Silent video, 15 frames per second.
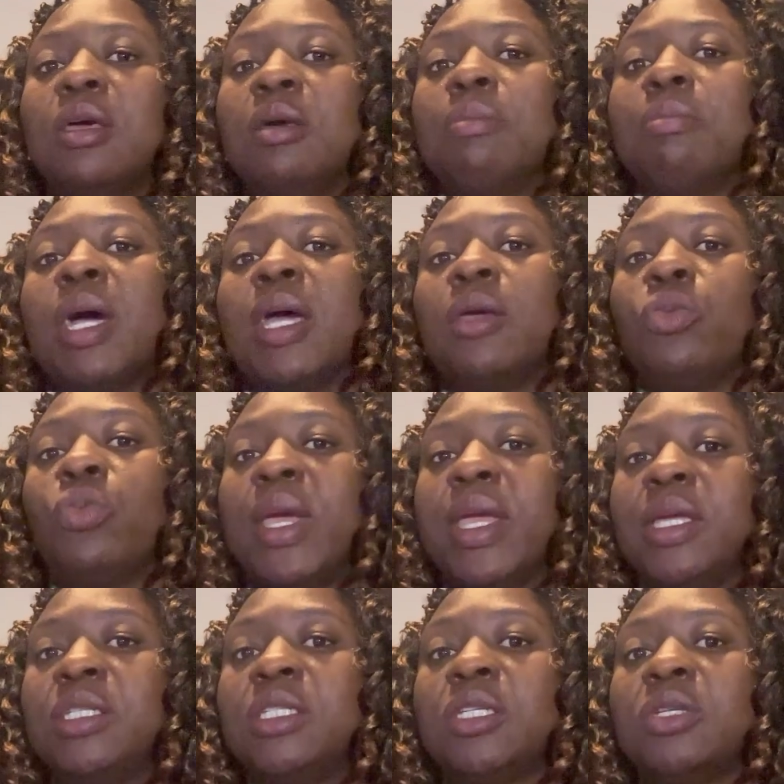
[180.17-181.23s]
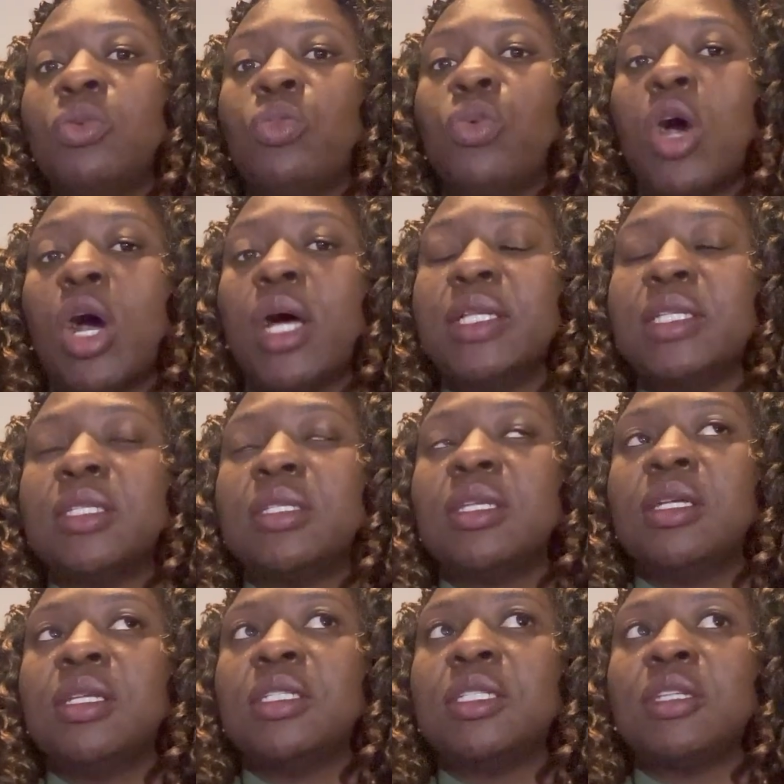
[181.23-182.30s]
my weight was
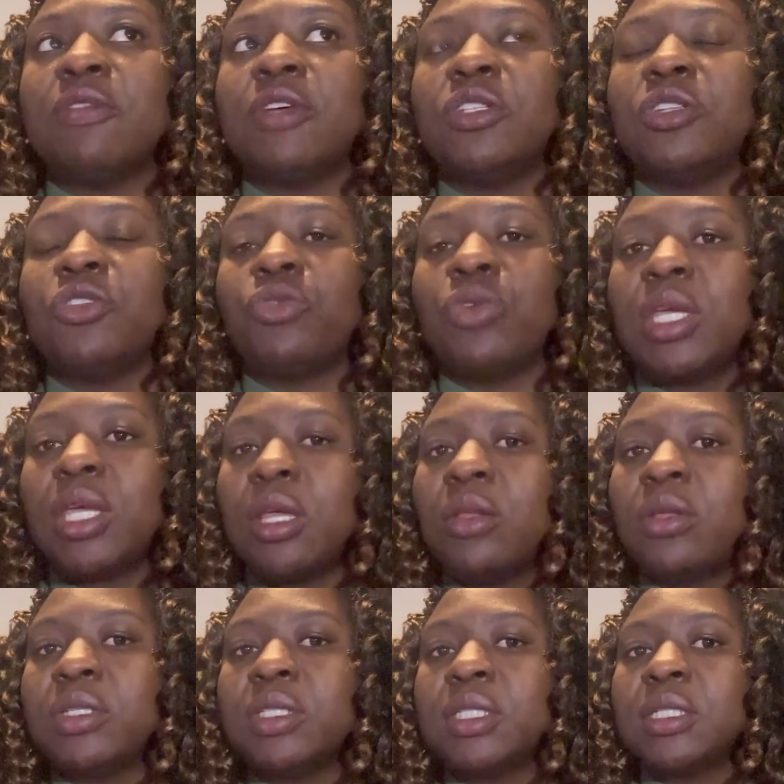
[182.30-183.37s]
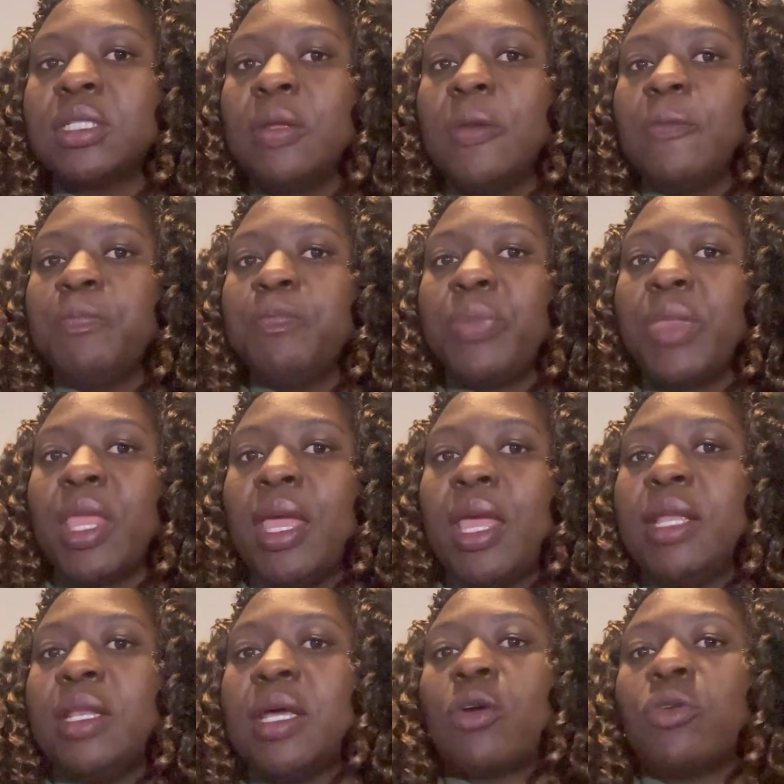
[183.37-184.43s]
73 kilos,
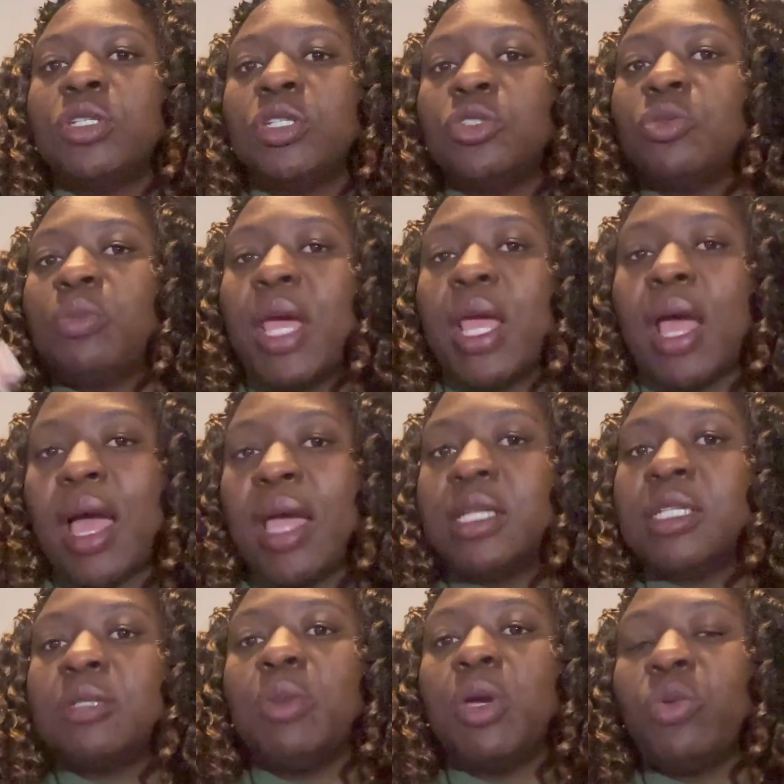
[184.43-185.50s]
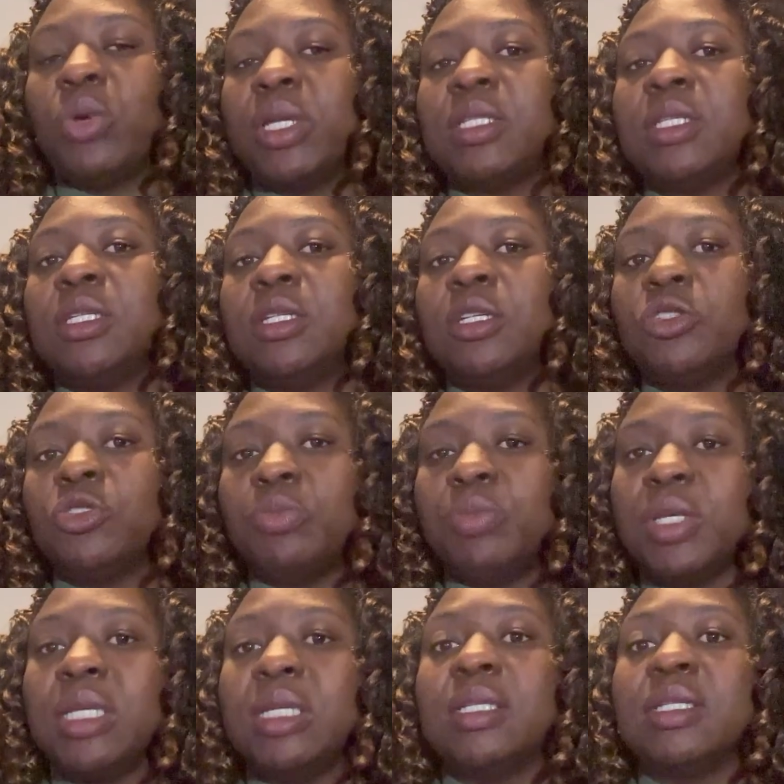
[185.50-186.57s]
and according to my height, my weight needed to
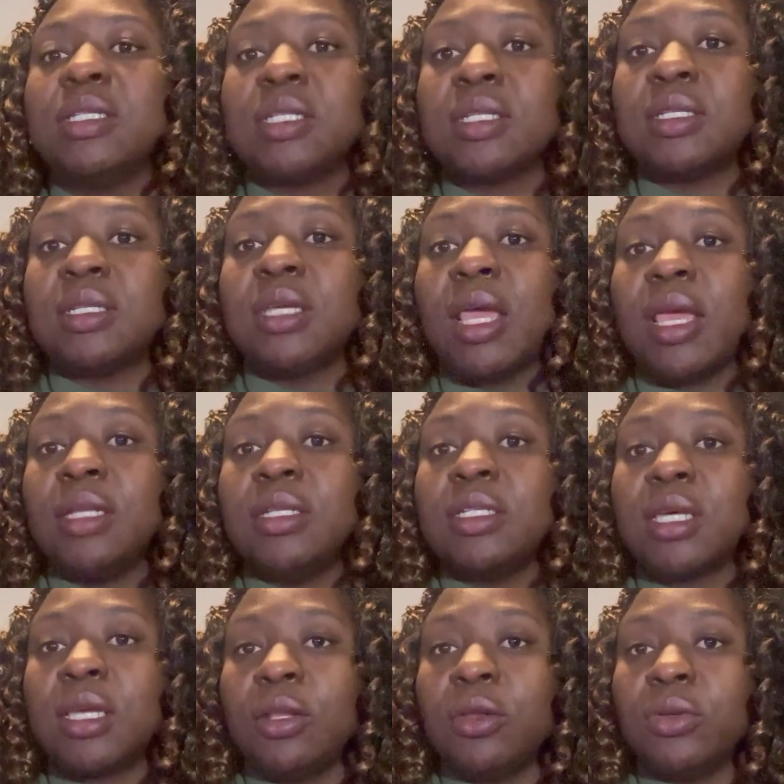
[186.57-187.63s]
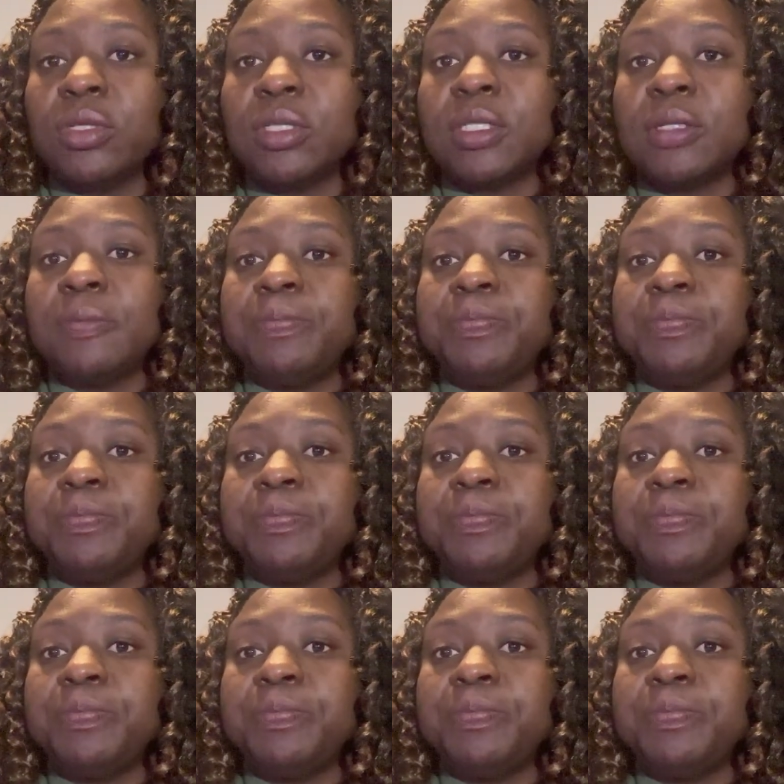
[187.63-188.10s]
be 68 kilos.